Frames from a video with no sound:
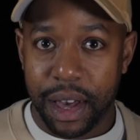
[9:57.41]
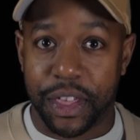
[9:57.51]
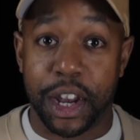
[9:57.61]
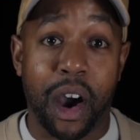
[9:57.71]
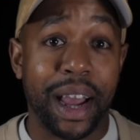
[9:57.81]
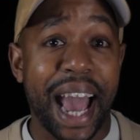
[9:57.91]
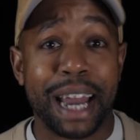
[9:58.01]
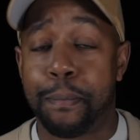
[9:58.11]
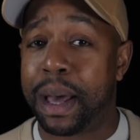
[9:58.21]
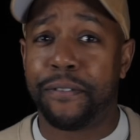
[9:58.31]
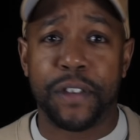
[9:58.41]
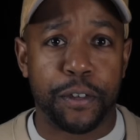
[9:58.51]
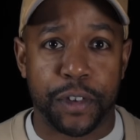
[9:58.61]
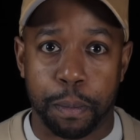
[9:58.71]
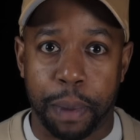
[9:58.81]
The 9 had better feel
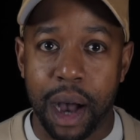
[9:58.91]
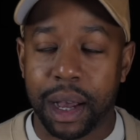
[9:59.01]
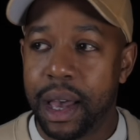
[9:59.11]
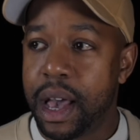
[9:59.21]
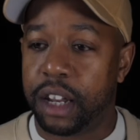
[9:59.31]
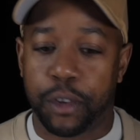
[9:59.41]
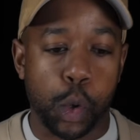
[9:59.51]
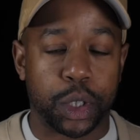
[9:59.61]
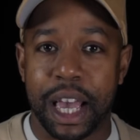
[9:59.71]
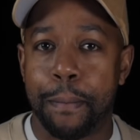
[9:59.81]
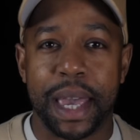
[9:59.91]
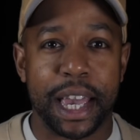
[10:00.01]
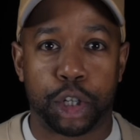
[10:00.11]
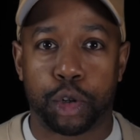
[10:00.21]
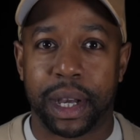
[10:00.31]
for the puck, and of course it
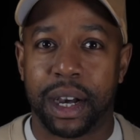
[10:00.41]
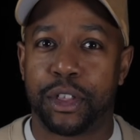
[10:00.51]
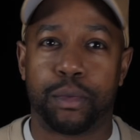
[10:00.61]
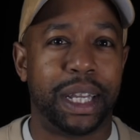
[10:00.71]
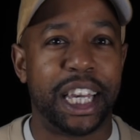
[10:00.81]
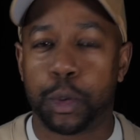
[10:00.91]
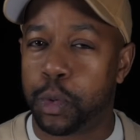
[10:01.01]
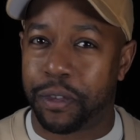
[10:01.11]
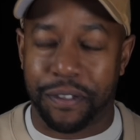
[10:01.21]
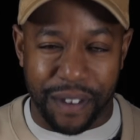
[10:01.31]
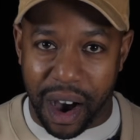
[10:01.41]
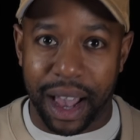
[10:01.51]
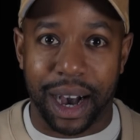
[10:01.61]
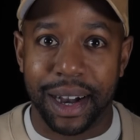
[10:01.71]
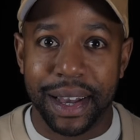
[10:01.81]
being a trigger, the release was
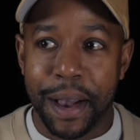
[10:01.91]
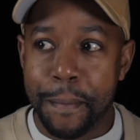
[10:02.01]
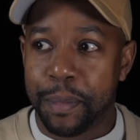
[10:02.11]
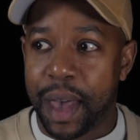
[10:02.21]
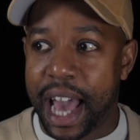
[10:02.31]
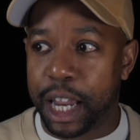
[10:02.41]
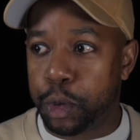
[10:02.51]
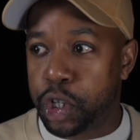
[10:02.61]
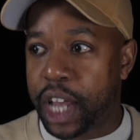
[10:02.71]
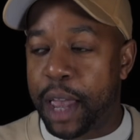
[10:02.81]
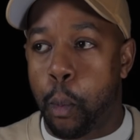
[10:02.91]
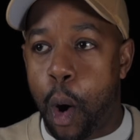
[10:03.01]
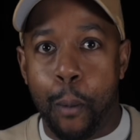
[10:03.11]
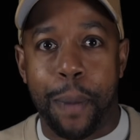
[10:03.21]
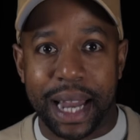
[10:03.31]
fire, and it was just a
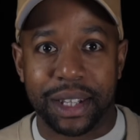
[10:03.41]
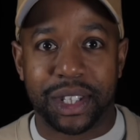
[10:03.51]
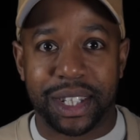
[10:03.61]
well-balanced